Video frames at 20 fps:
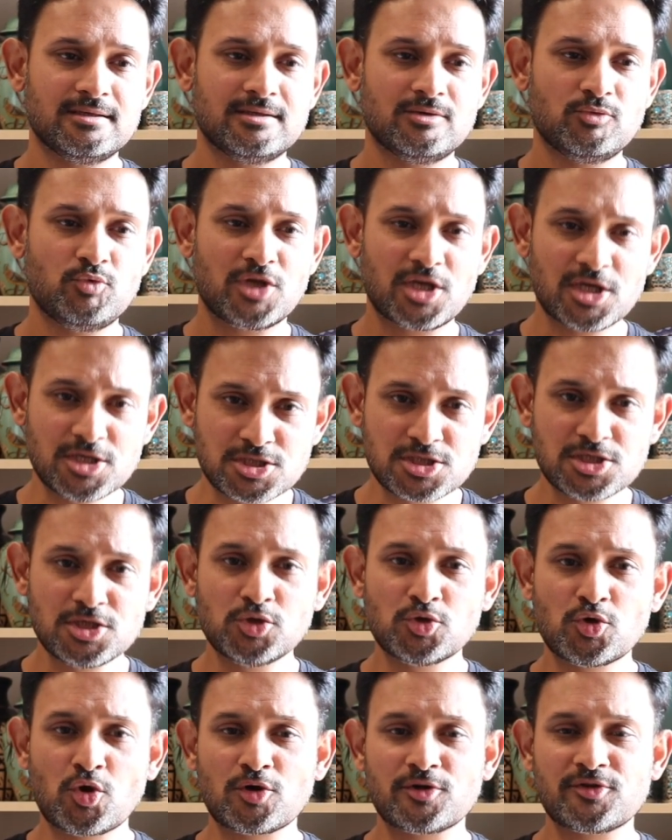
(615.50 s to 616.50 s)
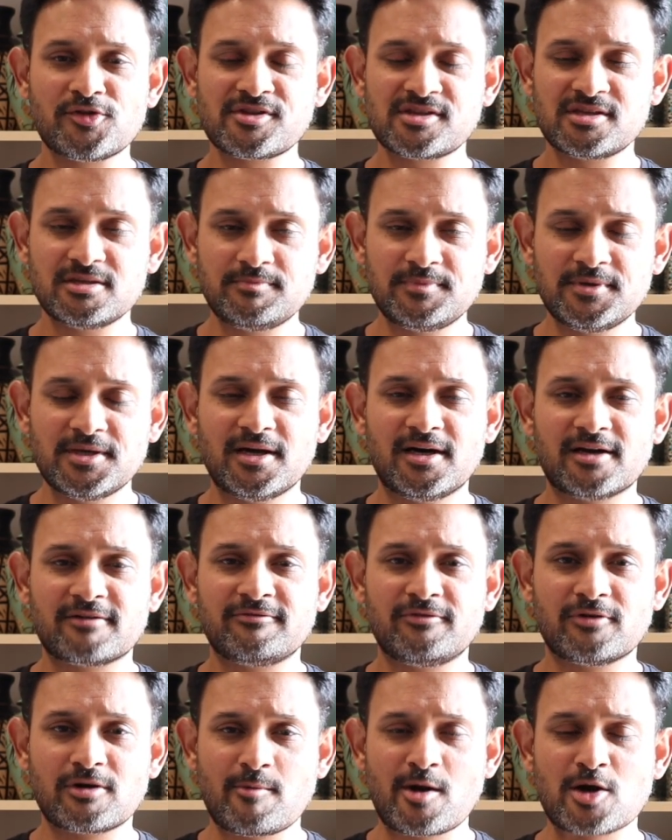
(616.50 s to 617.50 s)
We continued on the CPR
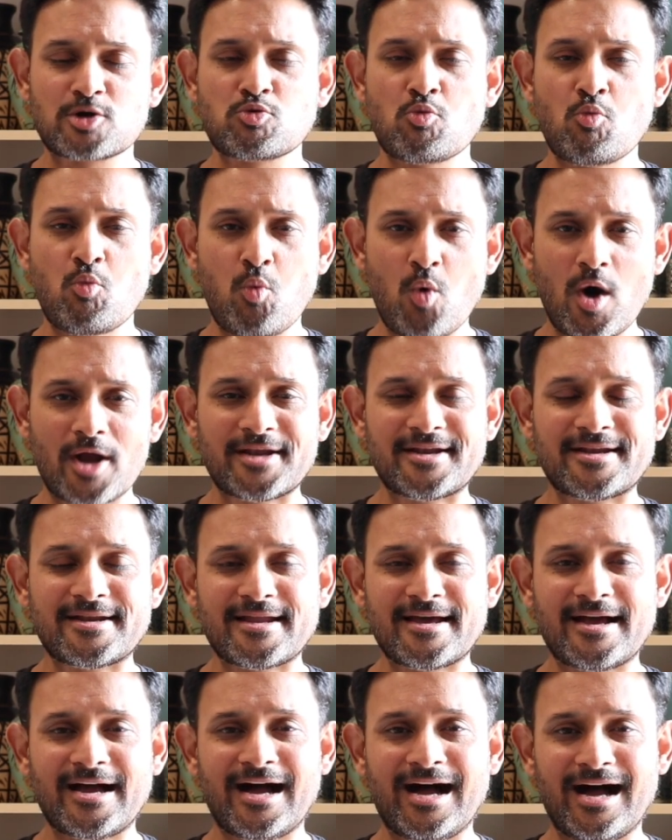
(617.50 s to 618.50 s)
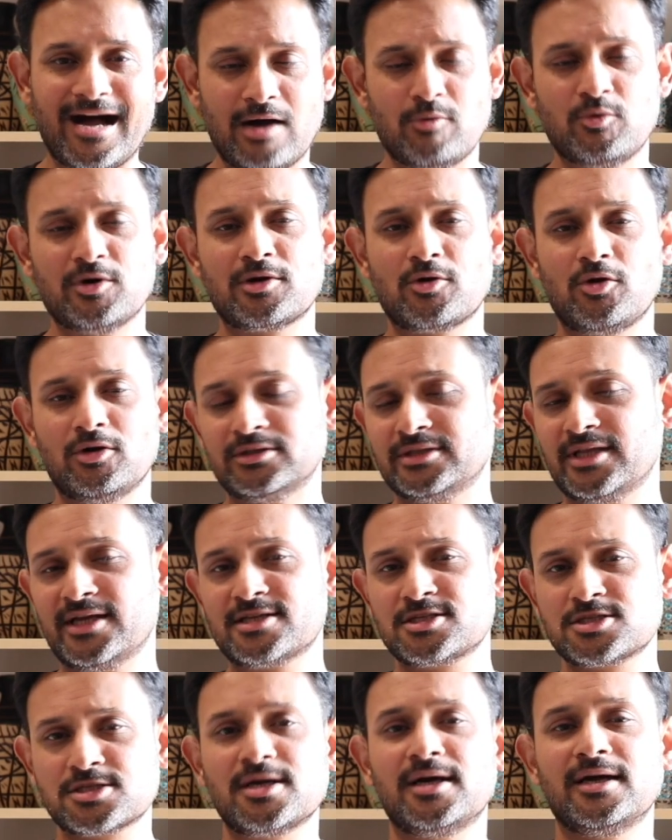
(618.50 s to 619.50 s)
for about 1 hour on
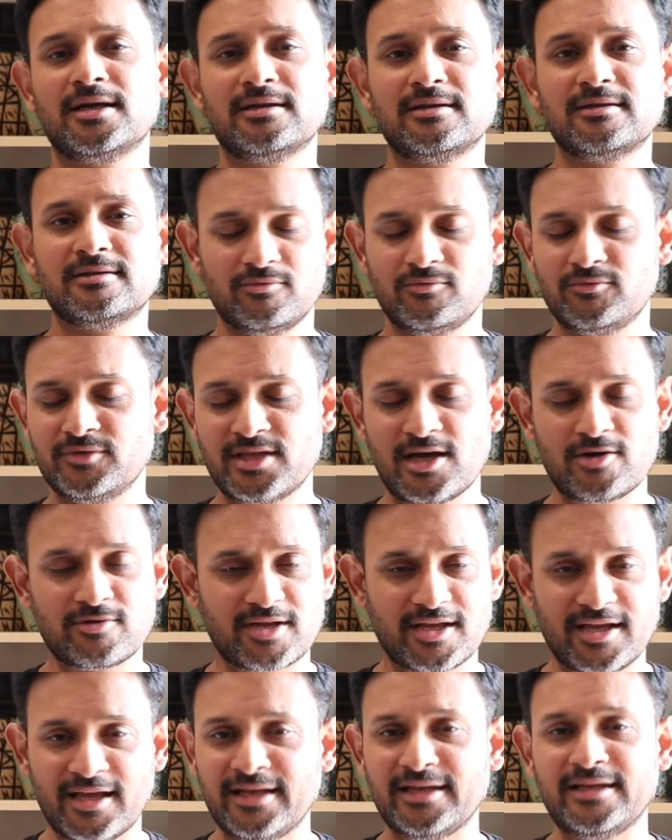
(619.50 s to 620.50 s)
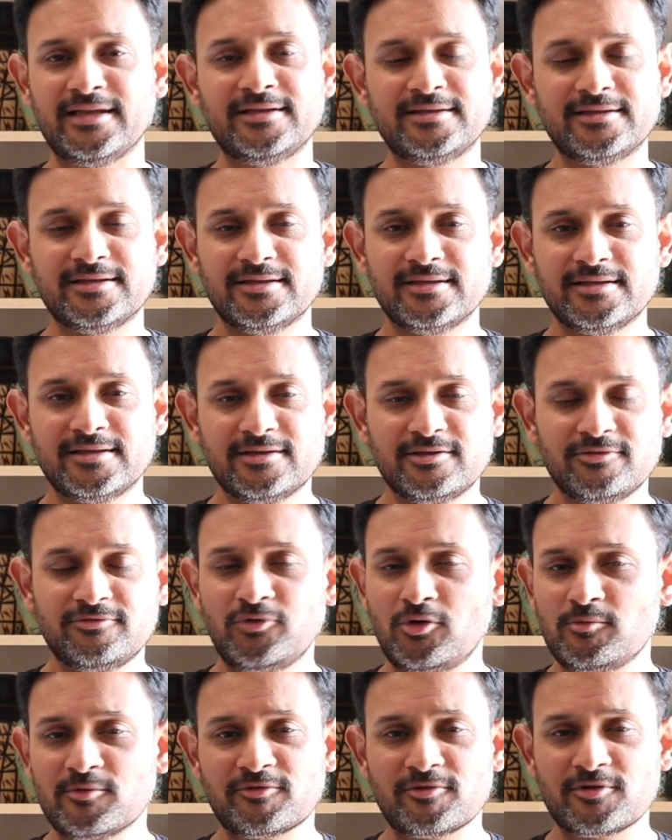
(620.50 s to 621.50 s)
that child without any
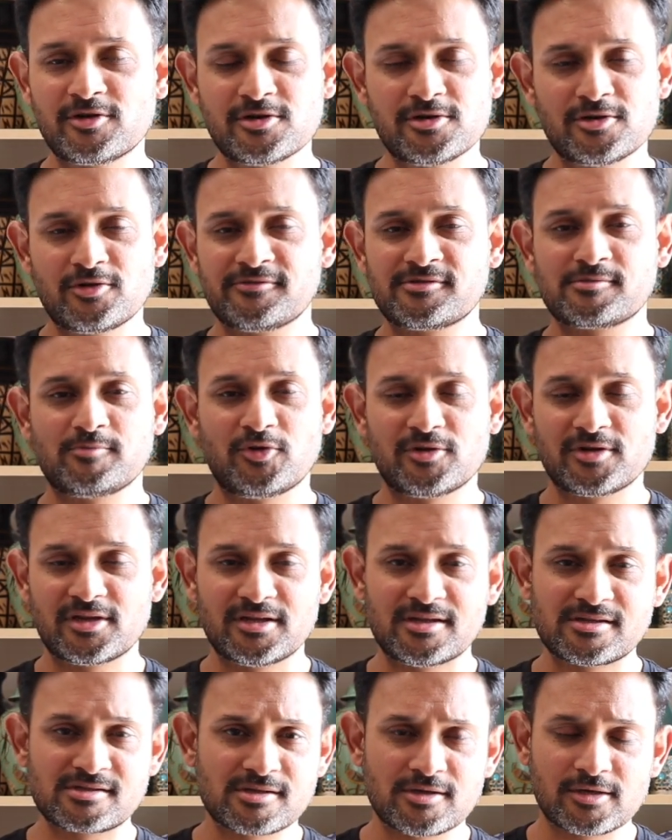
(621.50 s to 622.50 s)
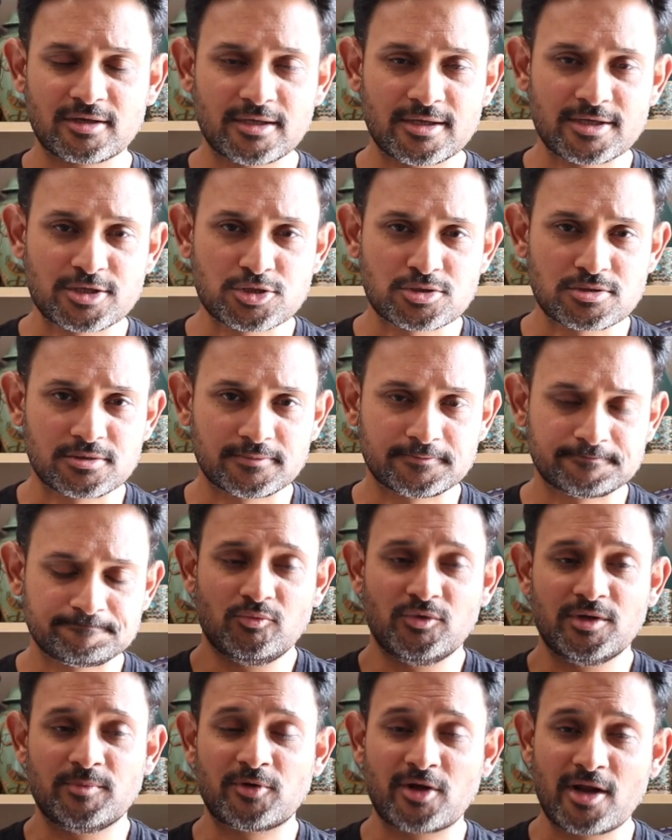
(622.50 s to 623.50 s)
form of return of spontaneous circulation.
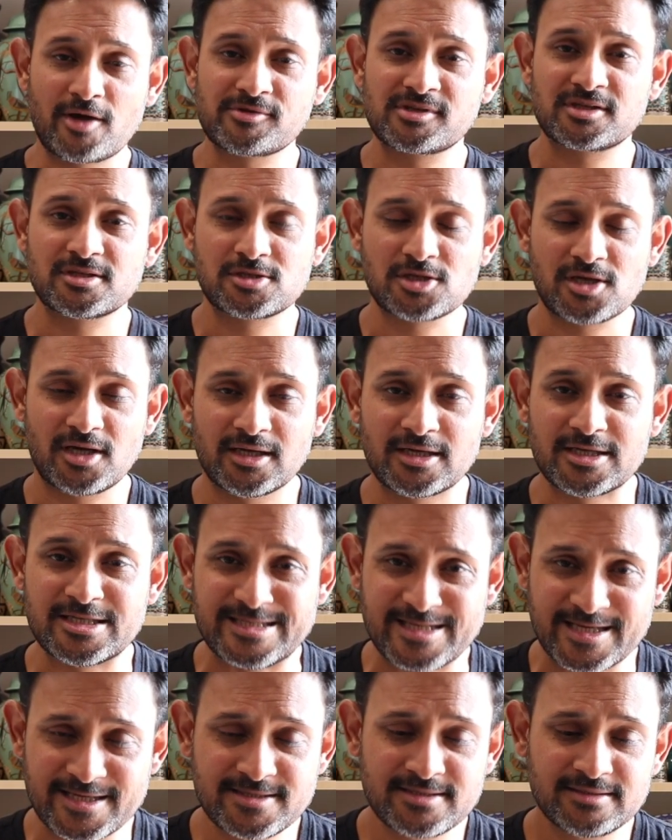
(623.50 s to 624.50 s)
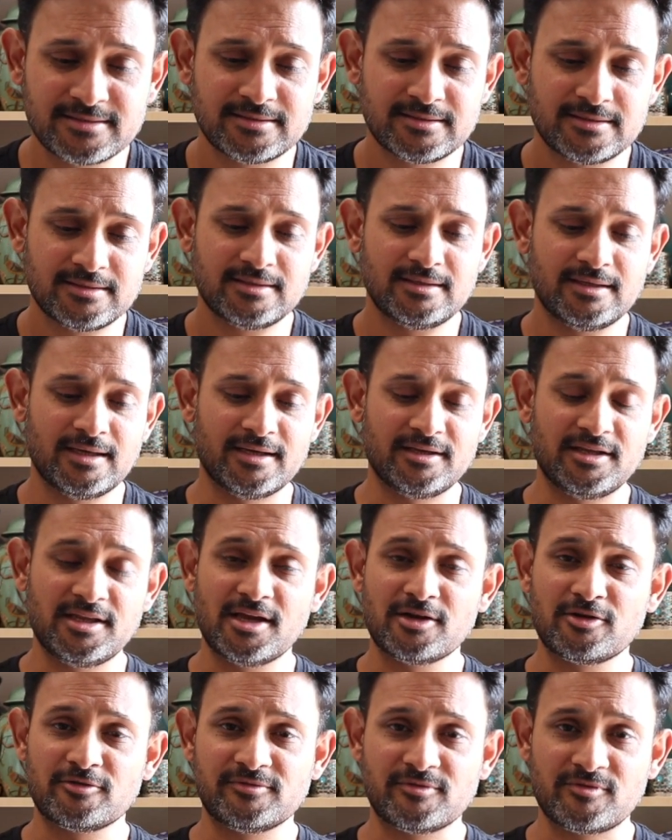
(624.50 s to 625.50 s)
We pronounced the child dead at the
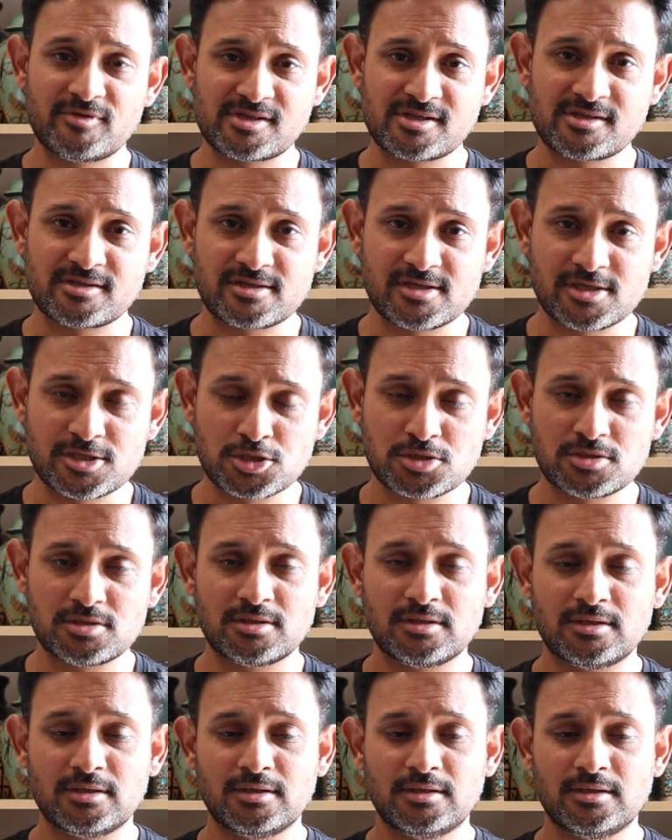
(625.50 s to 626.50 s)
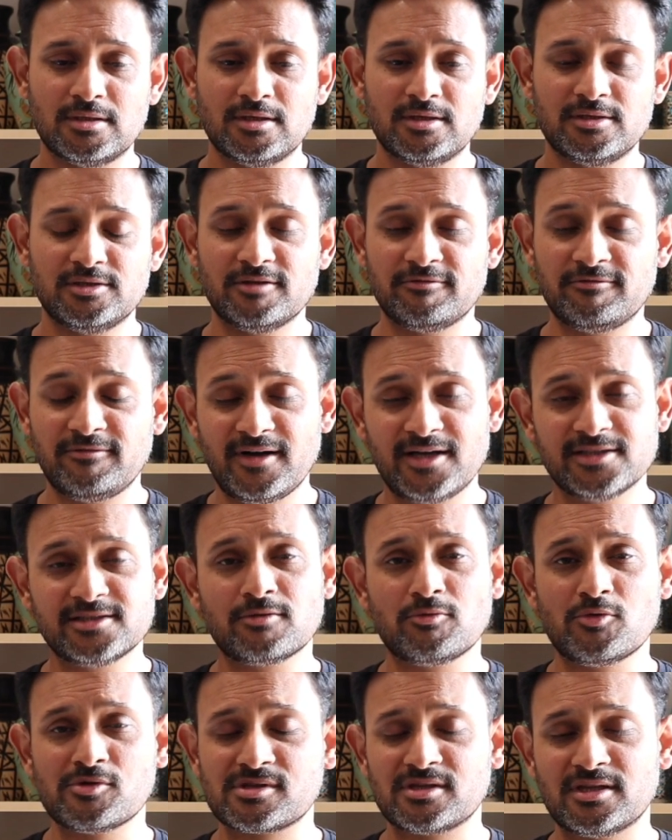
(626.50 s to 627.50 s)
end of the resuscitation. The
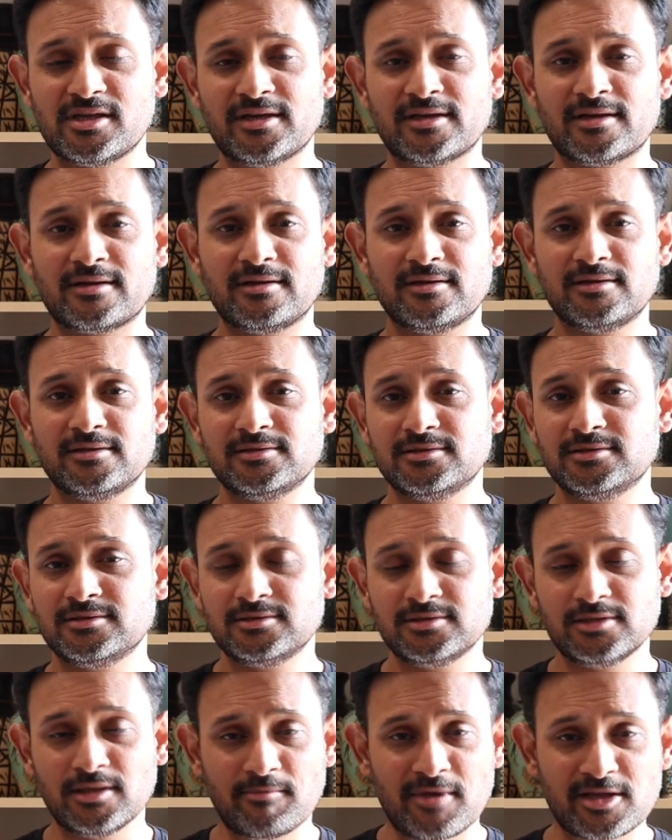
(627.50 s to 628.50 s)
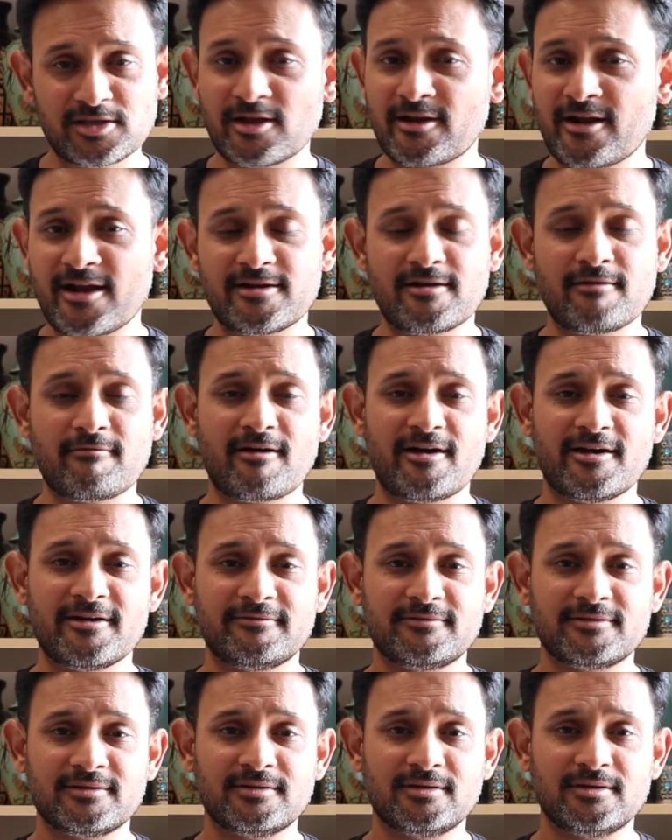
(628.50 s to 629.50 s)
father was there. The mother had arrived.